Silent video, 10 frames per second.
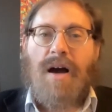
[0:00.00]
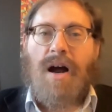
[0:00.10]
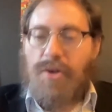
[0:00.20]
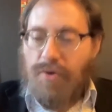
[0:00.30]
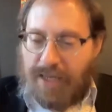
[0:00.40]

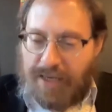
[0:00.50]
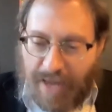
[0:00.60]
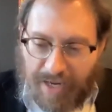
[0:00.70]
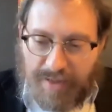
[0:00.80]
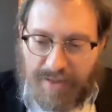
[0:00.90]
Are you
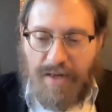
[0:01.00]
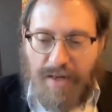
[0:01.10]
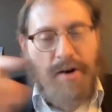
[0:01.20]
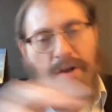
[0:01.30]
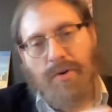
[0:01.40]
connected?
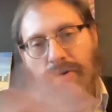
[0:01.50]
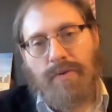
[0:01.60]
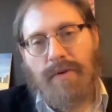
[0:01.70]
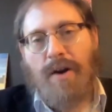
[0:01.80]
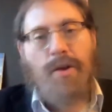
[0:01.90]
Are
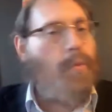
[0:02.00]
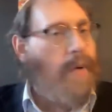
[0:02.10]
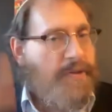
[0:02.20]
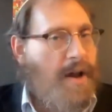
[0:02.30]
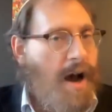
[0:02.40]
you are you
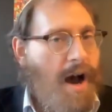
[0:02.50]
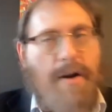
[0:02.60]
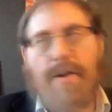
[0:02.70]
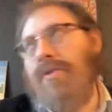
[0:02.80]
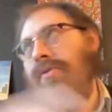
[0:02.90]
with God?
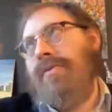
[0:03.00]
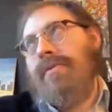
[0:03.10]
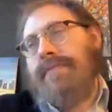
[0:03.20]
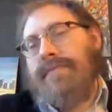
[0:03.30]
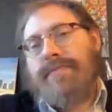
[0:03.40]
Are
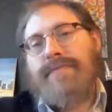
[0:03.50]
you